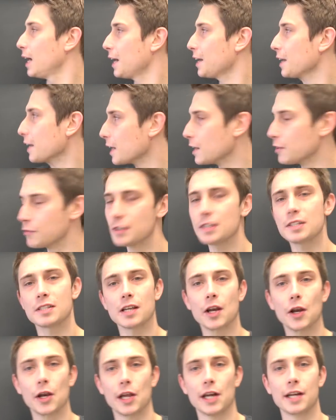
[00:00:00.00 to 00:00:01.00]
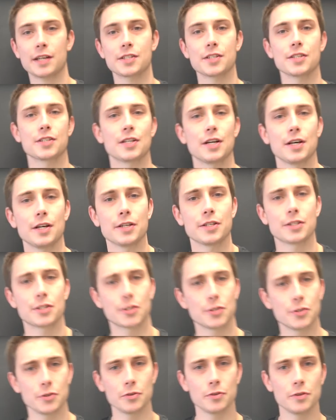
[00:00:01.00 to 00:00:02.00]
And I gave this little
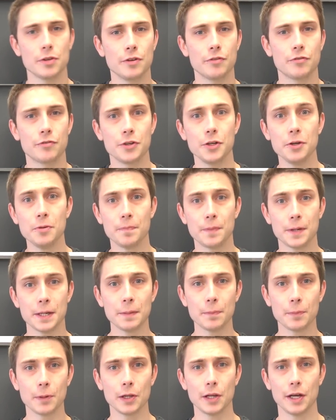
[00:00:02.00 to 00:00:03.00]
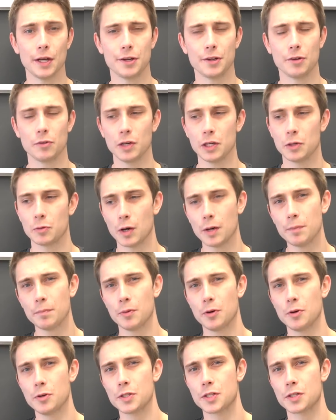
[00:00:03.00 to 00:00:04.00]
exercise to a few people, and only one
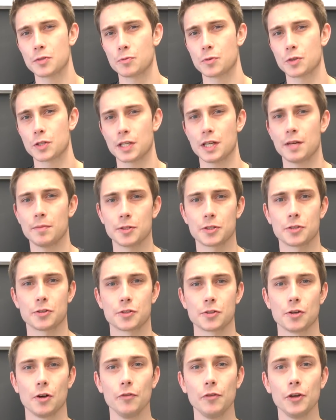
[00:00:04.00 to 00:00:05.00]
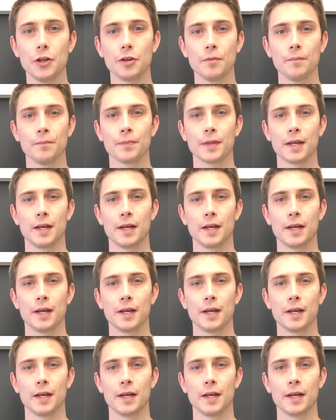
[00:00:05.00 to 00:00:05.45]
person was able to solve it